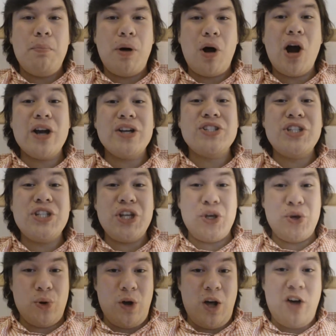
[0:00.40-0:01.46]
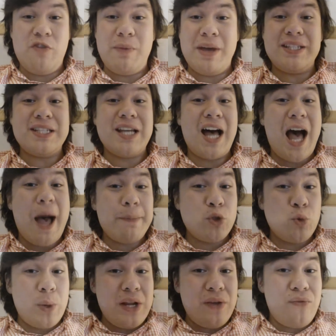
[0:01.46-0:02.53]
part two of my top
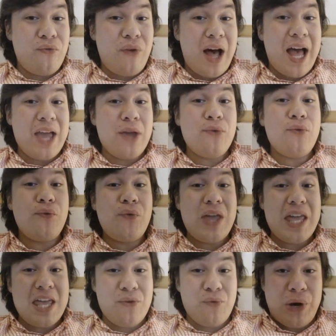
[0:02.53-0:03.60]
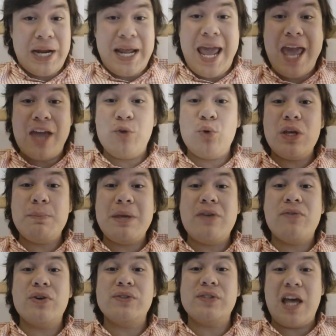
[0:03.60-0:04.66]
25 favorite Angry
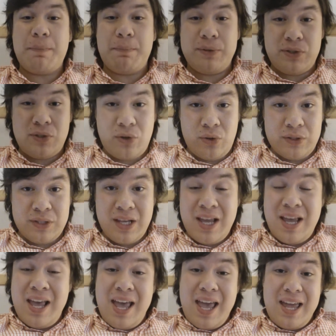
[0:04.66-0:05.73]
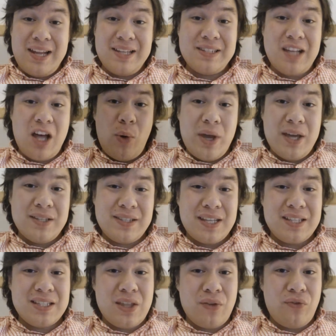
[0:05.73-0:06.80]
Beavers episodes. And as always,
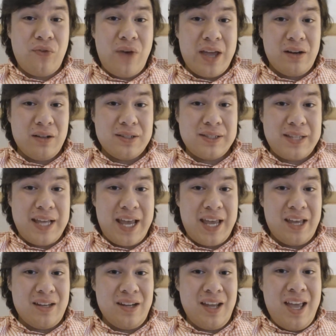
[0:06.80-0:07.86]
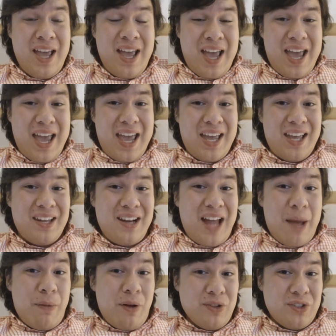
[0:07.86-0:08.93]
it's the final 10. And
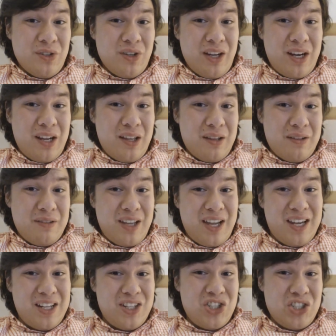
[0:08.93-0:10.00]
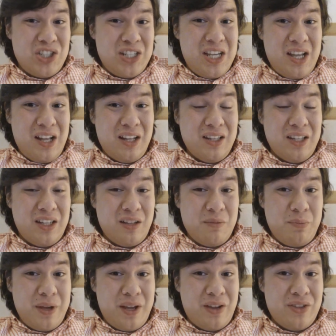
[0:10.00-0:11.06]
I'm also gonna kind of cheat a little
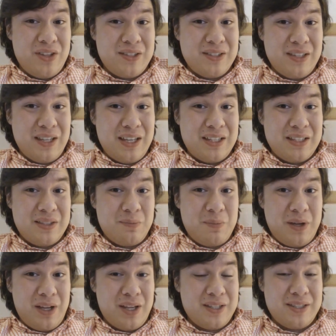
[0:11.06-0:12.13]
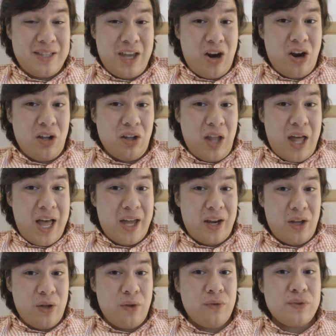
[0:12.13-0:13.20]
bit on this list because there are a lot
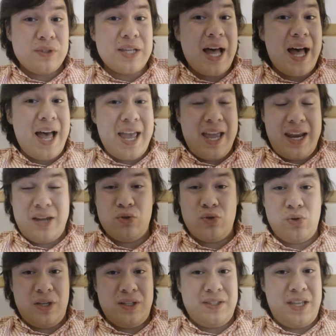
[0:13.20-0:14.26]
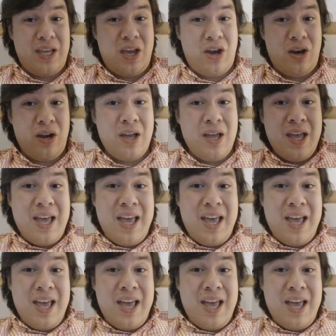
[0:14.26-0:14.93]
of tied entries here.